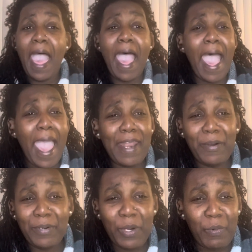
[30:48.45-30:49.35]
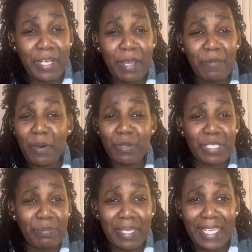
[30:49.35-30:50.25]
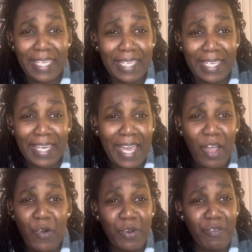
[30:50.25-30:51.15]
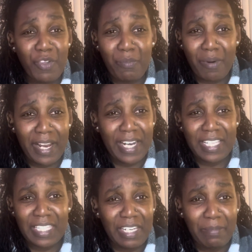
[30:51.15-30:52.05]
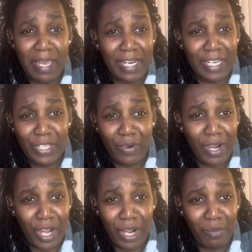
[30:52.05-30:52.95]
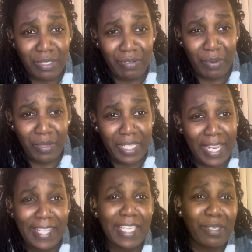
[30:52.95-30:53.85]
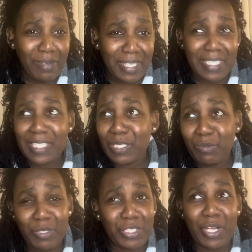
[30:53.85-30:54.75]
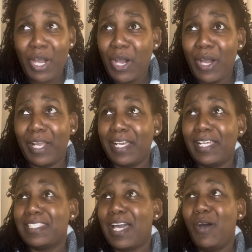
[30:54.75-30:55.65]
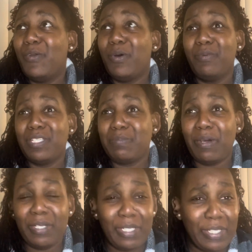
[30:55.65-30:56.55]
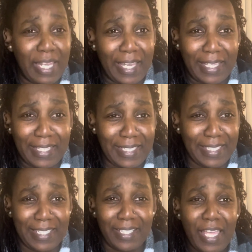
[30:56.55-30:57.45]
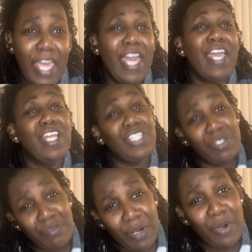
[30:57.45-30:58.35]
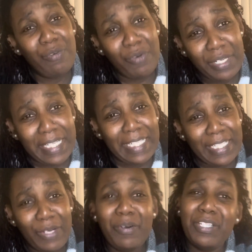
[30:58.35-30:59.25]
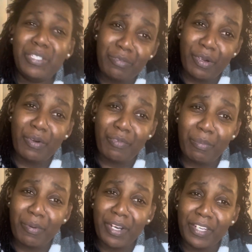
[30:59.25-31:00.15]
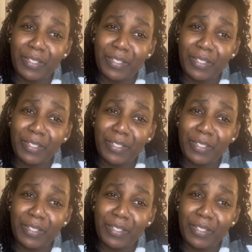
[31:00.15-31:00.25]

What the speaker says: I don't know what that was supposed to be. I don't know if your brain is any better than your heart was voting. I think you need to stick towards your heart because I don't know what it's about to look like. Is you voting for Dylan or is you voting for Britney?